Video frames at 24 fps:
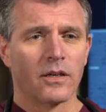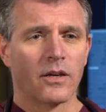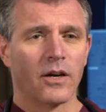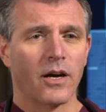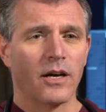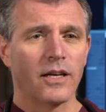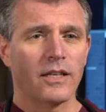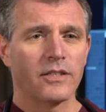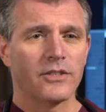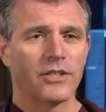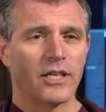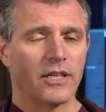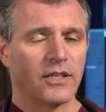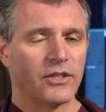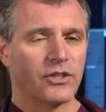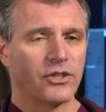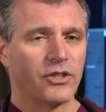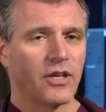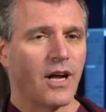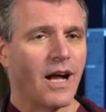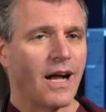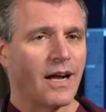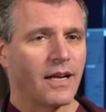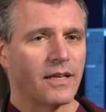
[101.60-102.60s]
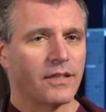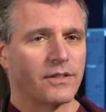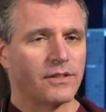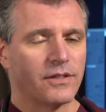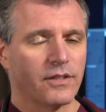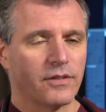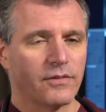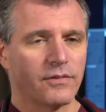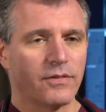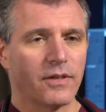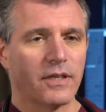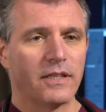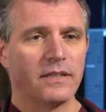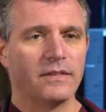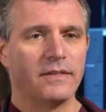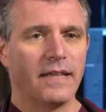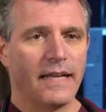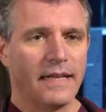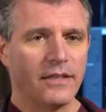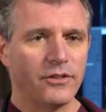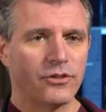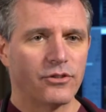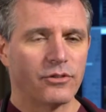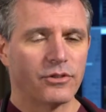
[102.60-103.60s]
Cardiogenic shock is a very
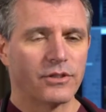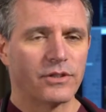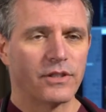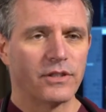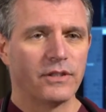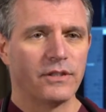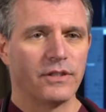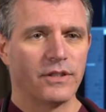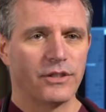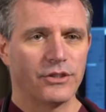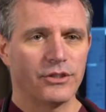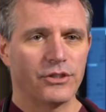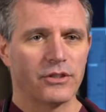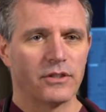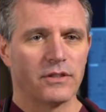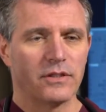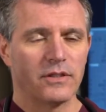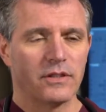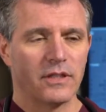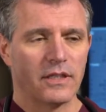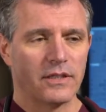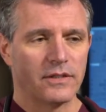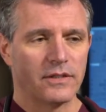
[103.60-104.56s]
dangerous condition.